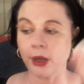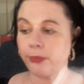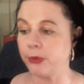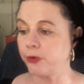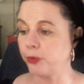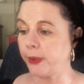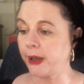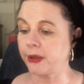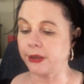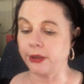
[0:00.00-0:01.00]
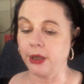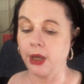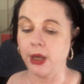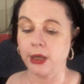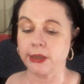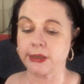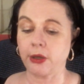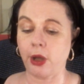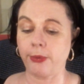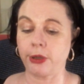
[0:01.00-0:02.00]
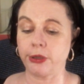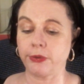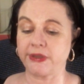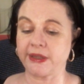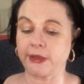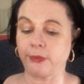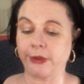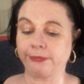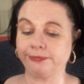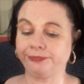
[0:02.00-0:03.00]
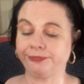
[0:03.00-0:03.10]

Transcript: a mineral powder. So I'm going to do a second one.